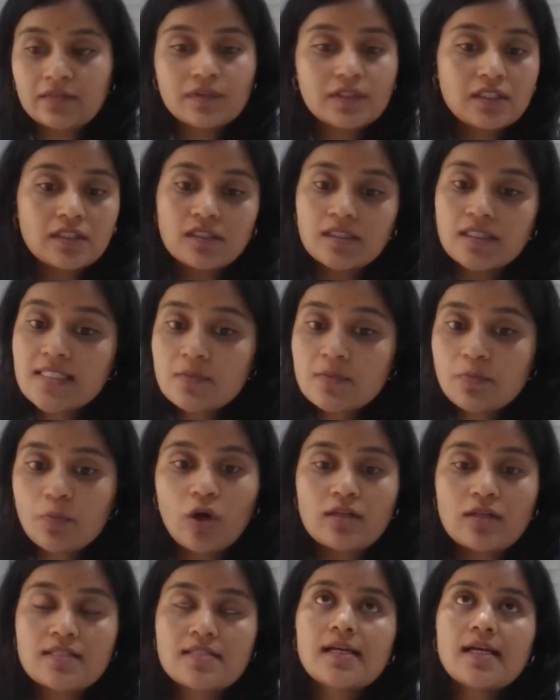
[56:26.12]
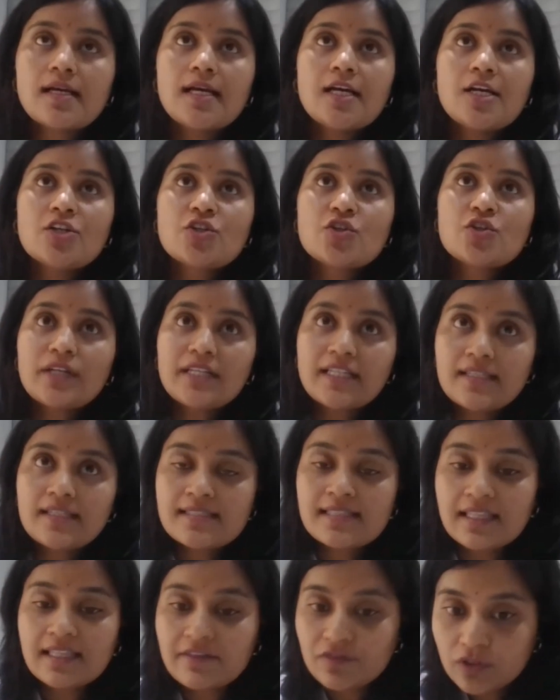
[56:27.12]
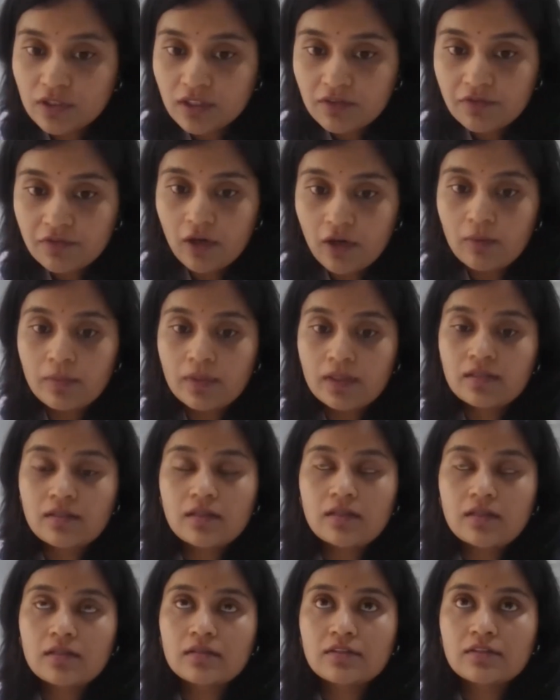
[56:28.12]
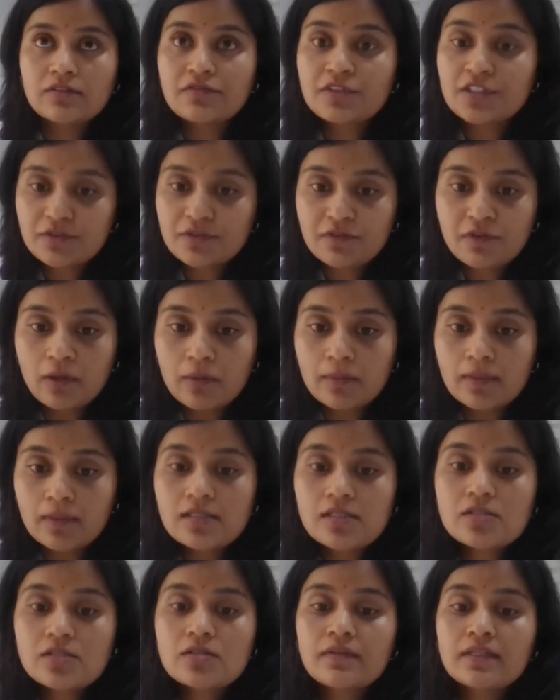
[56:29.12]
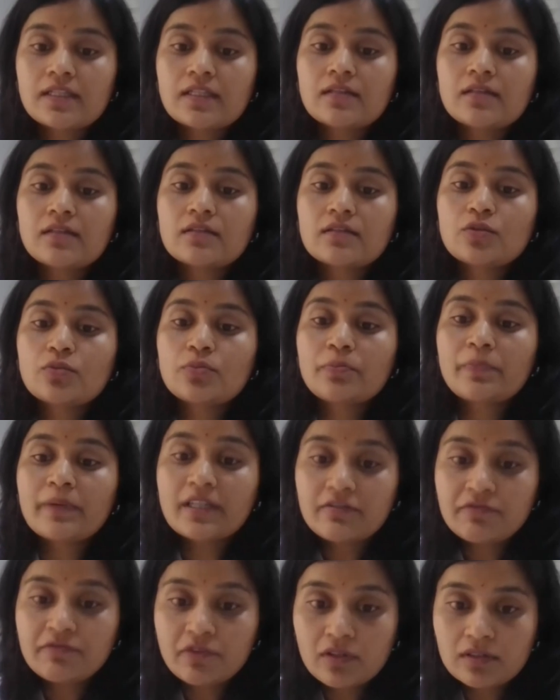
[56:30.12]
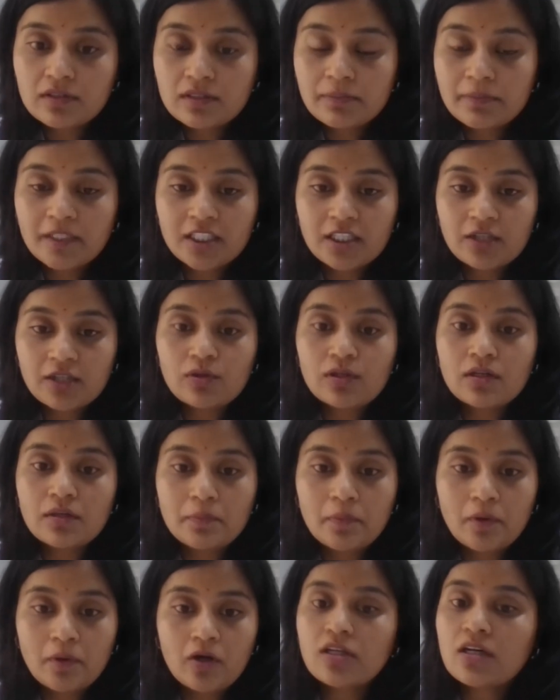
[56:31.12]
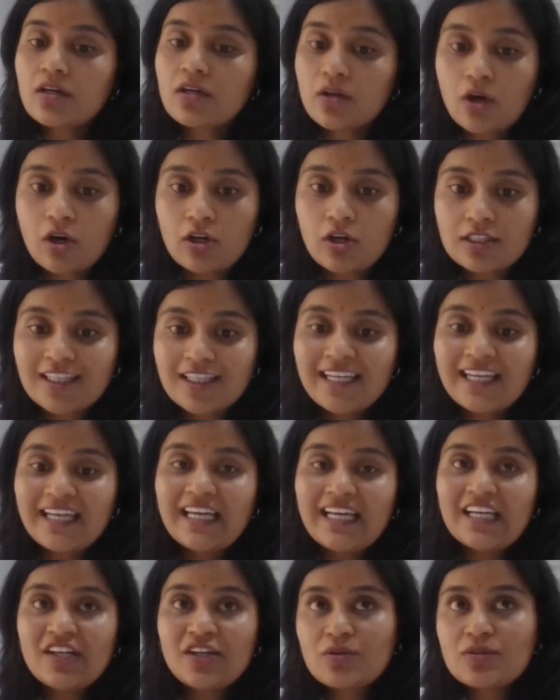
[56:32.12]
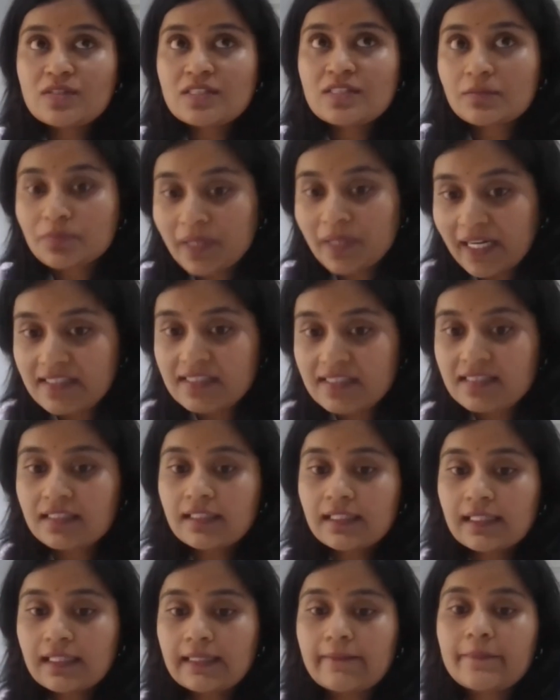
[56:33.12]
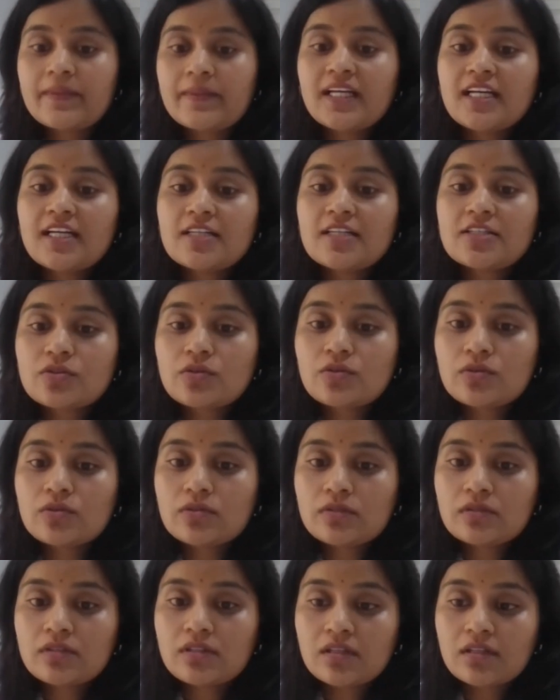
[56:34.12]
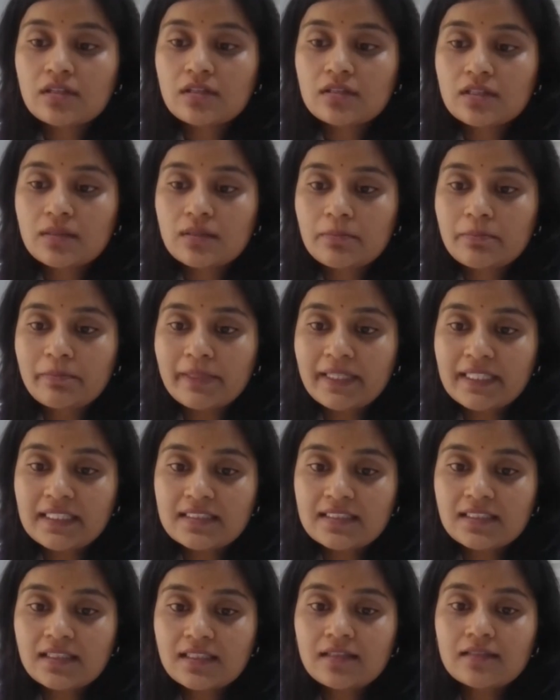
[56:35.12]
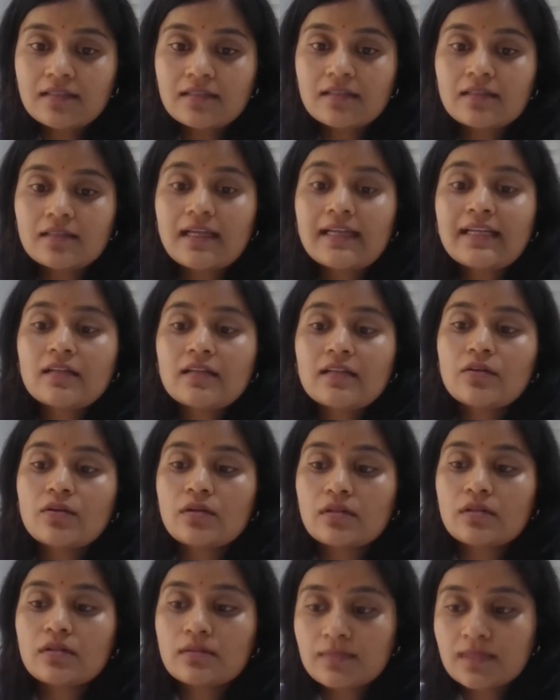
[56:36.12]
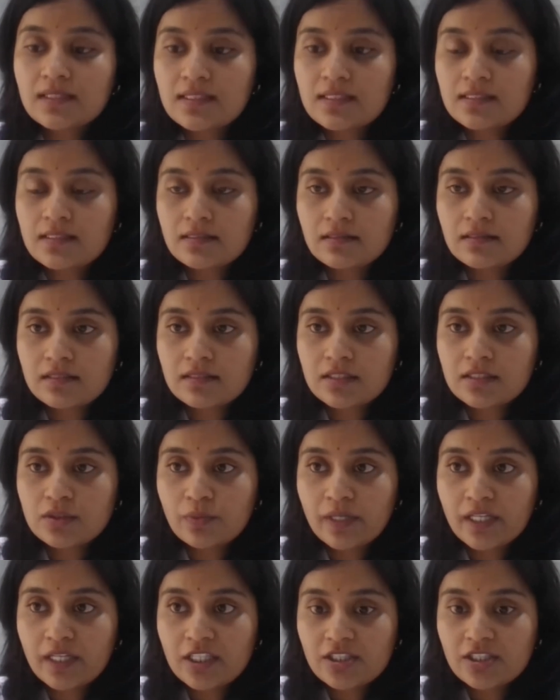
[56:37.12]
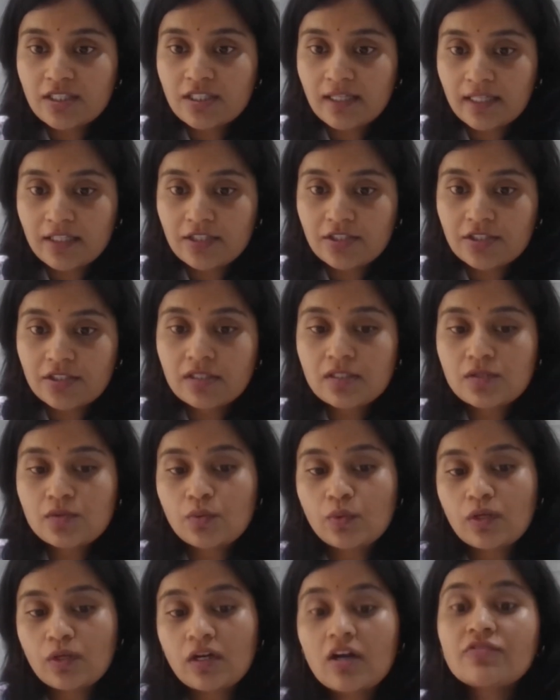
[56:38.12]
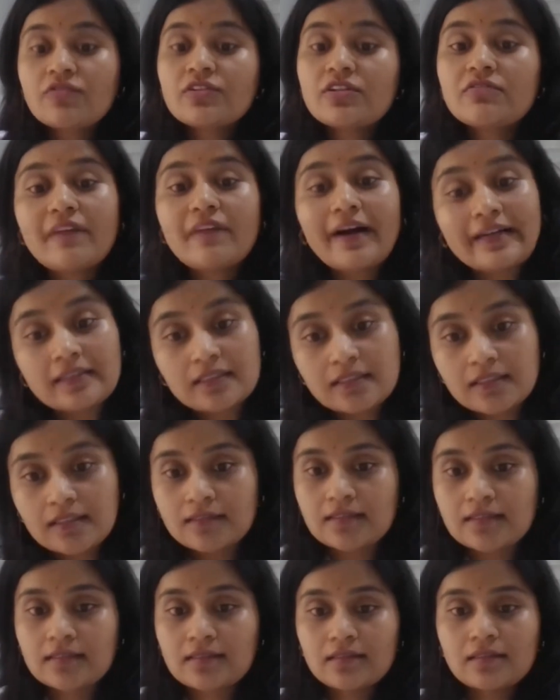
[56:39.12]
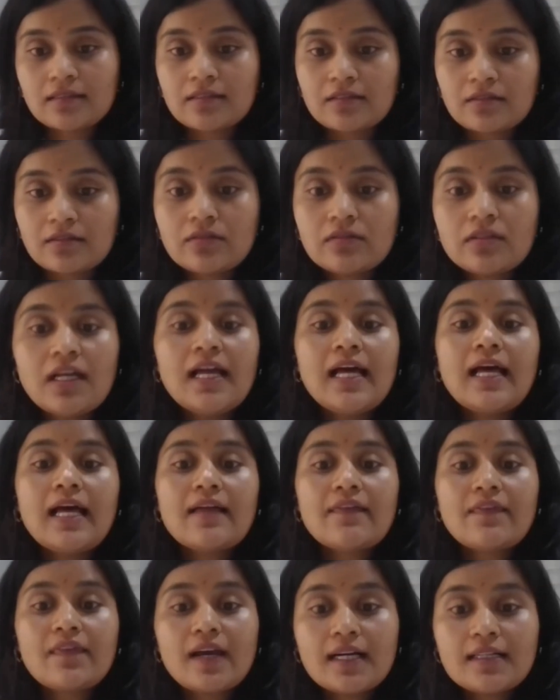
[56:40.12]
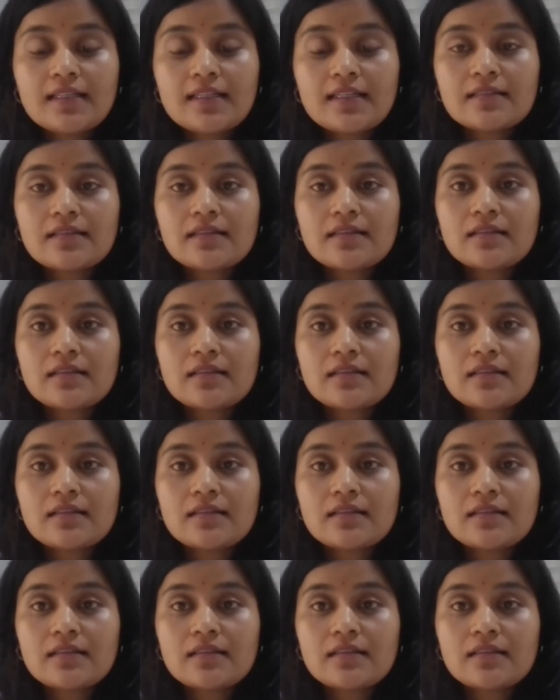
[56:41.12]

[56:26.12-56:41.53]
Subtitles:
activity in these ponds. So it is left to the farmer, the fish farmers, to bid for the particular pond or not. Surprisingly, so the bids are this sewage connection is one of the factors, that